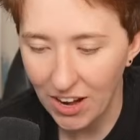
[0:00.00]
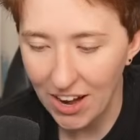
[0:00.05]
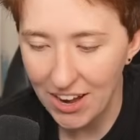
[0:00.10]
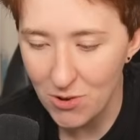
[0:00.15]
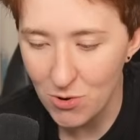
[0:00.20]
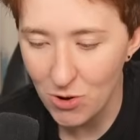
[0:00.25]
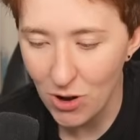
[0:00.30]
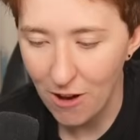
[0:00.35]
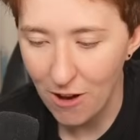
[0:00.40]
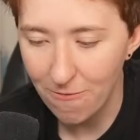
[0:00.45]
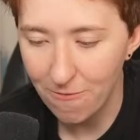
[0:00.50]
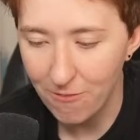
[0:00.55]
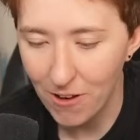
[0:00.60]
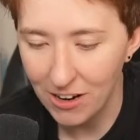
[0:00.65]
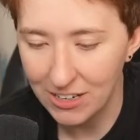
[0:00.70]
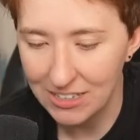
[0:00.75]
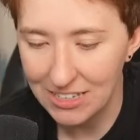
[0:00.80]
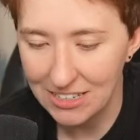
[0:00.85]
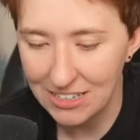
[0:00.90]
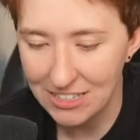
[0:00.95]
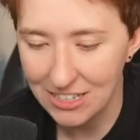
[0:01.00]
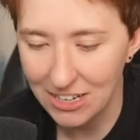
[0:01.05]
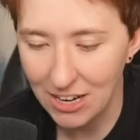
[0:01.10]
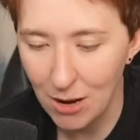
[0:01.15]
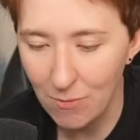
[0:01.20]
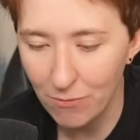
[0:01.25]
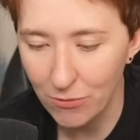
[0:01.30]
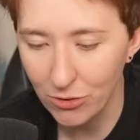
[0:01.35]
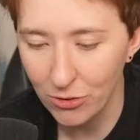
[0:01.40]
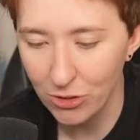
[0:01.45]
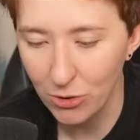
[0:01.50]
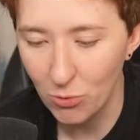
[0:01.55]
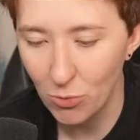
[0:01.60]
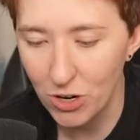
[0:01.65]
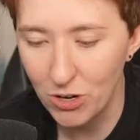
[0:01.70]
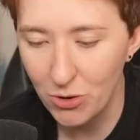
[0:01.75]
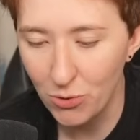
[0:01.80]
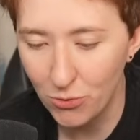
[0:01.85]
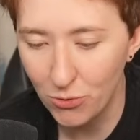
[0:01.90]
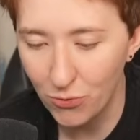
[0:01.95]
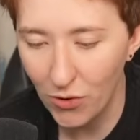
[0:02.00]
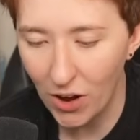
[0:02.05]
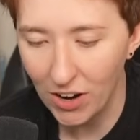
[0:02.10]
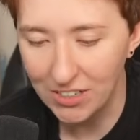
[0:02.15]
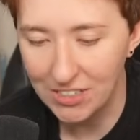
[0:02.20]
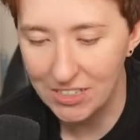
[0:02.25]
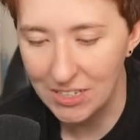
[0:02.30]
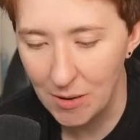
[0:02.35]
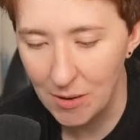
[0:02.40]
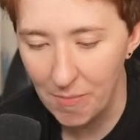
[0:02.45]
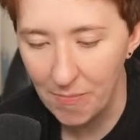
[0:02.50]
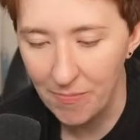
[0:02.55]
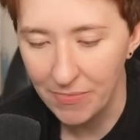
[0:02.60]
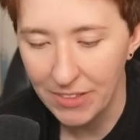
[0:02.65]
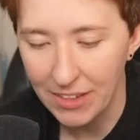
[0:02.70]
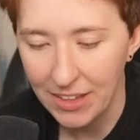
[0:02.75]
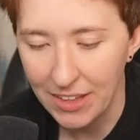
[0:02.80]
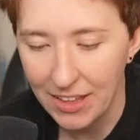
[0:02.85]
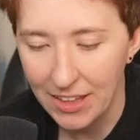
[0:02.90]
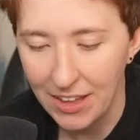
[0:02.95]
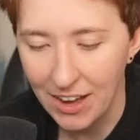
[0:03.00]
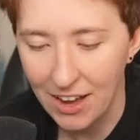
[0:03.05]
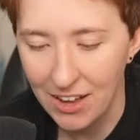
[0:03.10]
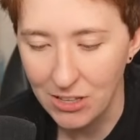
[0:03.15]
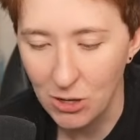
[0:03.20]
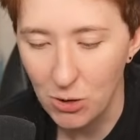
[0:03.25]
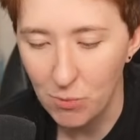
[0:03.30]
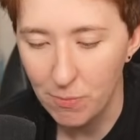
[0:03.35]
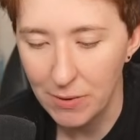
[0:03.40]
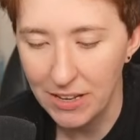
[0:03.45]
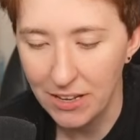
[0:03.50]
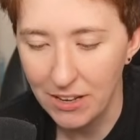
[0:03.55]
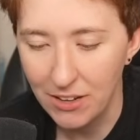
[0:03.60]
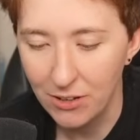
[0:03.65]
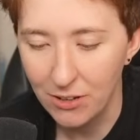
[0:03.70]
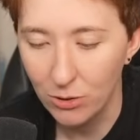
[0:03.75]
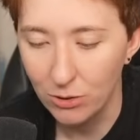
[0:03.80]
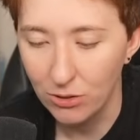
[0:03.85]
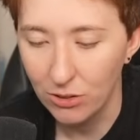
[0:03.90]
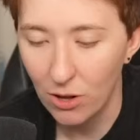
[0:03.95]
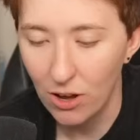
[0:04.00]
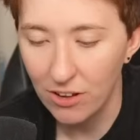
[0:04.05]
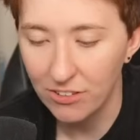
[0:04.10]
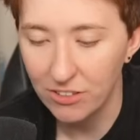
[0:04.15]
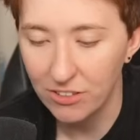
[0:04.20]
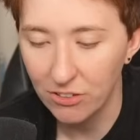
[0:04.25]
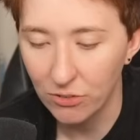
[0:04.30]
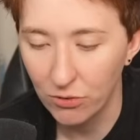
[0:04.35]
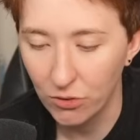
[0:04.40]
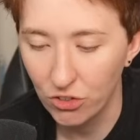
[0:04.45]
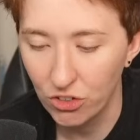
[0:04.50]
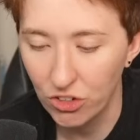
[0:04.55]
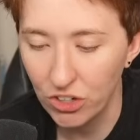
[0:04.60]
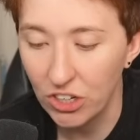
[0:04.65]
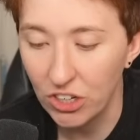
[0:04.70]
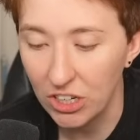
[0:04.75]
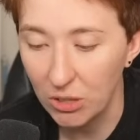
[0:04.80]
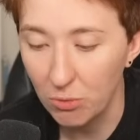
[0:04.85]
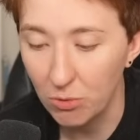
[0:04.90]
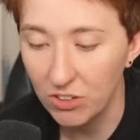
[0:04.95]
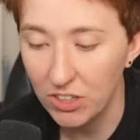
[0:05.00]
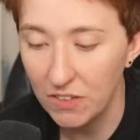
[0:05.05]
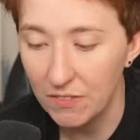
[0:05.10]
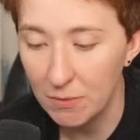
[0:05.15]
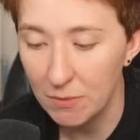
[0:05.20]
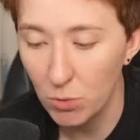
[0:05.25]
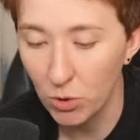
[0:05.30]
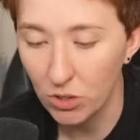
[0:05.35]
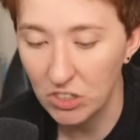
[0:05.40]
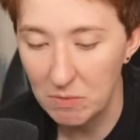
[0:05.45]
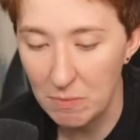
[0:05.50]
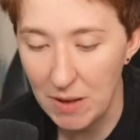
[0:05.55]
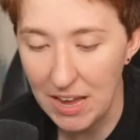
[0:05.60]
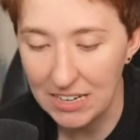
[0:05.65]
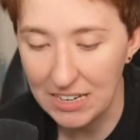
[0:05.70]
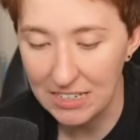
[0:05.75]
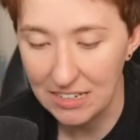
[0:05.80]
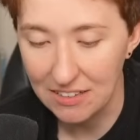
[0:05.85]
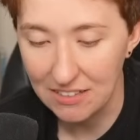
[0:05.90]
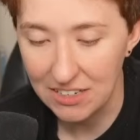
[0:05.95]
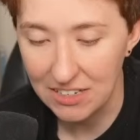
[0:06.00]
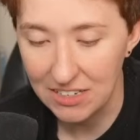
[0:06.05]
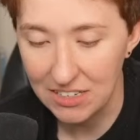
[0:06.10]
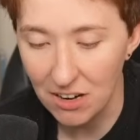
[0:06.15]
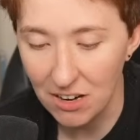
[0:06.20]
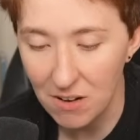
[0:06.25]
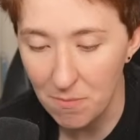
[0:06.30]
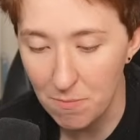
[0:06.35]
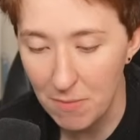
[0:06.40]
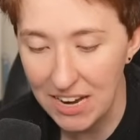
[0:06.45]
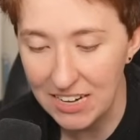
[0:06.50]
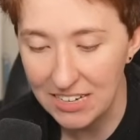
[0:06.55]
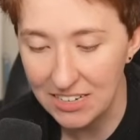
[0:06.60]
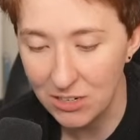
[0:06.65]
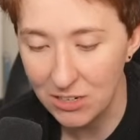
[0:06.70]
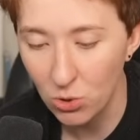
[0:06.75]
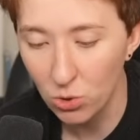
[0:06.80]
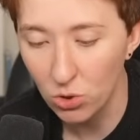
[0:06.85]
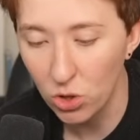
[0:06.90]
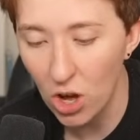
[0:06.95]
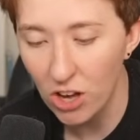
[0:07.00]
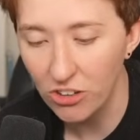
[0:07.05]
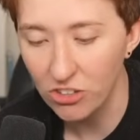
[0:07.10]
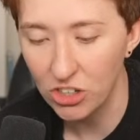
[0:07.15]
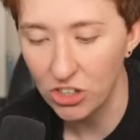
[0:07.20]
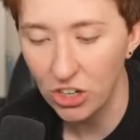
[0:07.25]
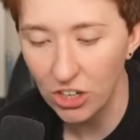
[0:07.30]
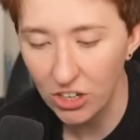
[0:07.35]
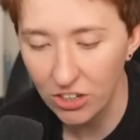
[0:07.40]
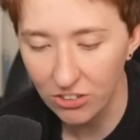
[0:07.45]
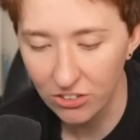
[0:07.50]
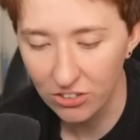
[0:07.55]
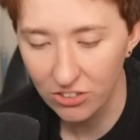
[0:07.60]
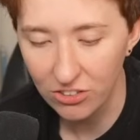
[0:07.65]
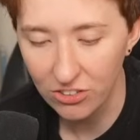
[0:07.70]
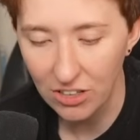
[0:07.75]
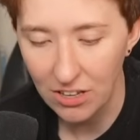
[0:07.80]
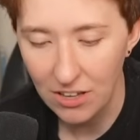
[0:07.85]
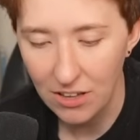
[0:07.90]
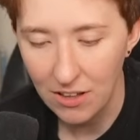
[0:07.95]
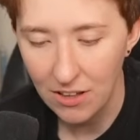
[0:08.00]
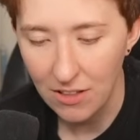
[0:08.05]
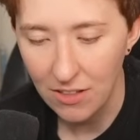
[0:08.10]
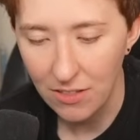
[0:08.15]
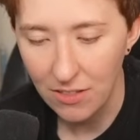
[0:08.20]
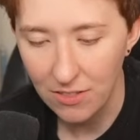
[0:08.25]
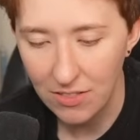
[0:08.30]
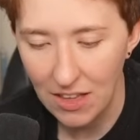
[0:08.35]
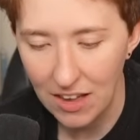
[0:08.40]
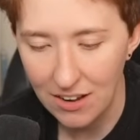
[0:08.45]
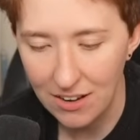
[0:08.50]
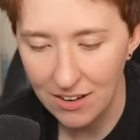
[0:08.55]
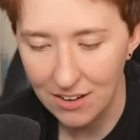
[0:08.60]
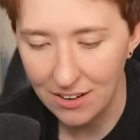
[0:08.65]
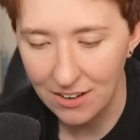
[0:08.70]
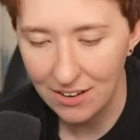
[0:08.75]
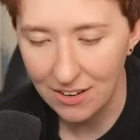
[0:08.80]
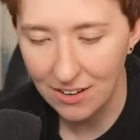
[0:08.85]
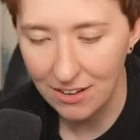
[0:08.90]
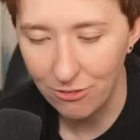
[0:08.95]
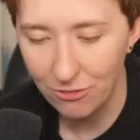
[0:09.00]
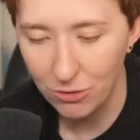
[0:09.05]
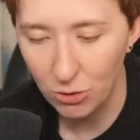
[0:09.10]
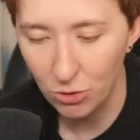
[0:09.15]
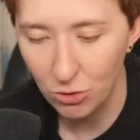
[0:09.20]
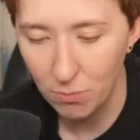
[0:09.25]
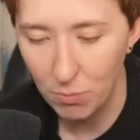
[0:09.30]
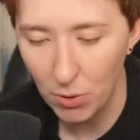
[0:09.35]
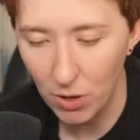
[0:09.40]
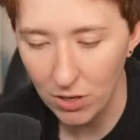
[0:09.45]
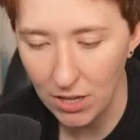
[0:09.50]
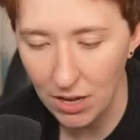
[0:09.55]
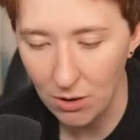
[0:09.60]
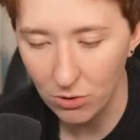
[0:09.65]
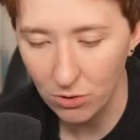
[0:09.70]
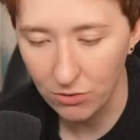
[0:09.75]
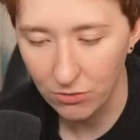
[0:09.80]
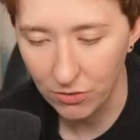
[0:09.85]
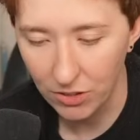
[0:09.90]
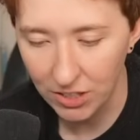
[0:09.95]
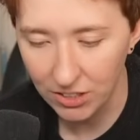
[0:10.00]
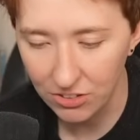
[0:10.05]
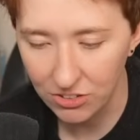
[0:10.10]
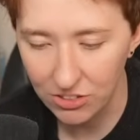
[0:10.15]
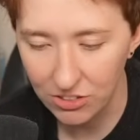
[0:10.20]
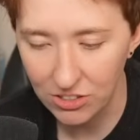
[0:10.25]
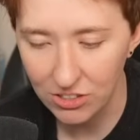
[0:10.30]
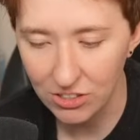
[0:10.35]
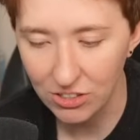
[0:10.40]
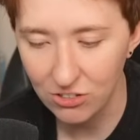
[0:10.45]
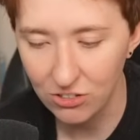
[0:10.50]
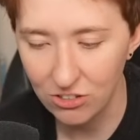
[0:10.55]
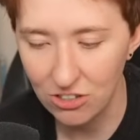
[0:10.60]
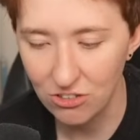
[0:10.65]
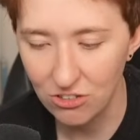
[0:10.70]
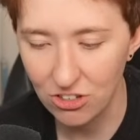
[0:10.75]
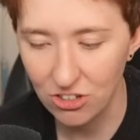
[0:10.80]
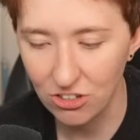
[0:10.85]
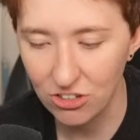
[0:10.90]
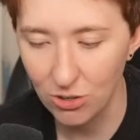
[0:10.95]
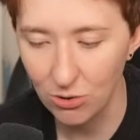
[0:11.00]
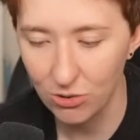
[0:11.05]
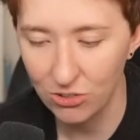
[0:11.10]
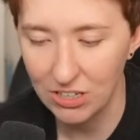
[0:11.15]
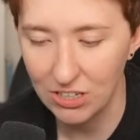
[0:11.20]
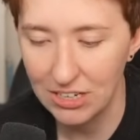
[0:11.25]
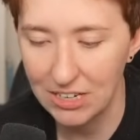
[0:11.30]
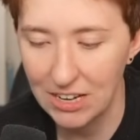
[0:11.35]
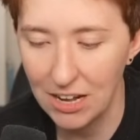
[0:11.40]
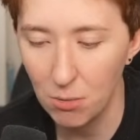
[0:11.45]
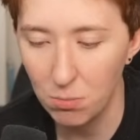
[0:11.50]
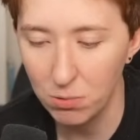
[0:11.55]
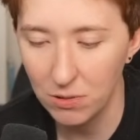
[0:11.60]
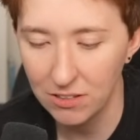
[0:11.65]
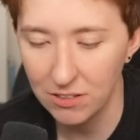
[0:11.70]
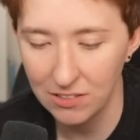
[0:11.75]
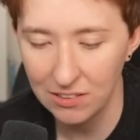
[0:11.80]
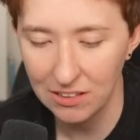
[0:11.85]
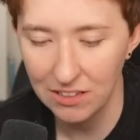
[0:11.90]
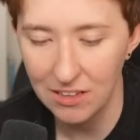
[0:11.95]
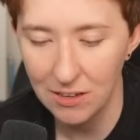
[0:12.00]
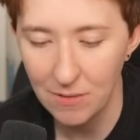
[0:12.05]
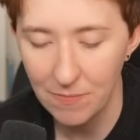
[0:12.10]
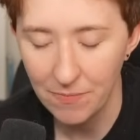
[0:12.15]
who got fucked had to comfort the one who'd fucked him? A Lo Binghe who'd lost his virginity was even more demanding than a young maiden who'd lost hers. "Then, if you'd pull out first," Shen Qingqiu said helplessly.